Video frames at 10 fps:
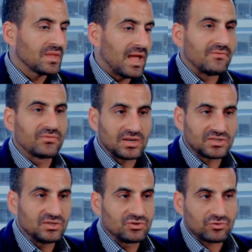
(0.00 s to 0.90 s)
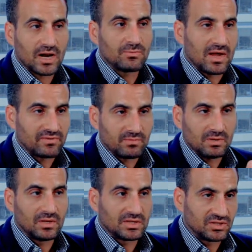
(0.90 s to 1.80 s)
And for us to do trade, we have to be
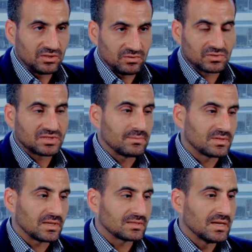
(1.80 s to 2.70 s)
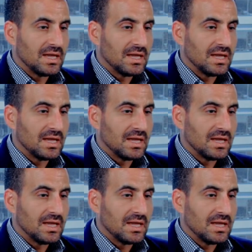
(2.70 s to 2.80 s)
willing to do those types of things.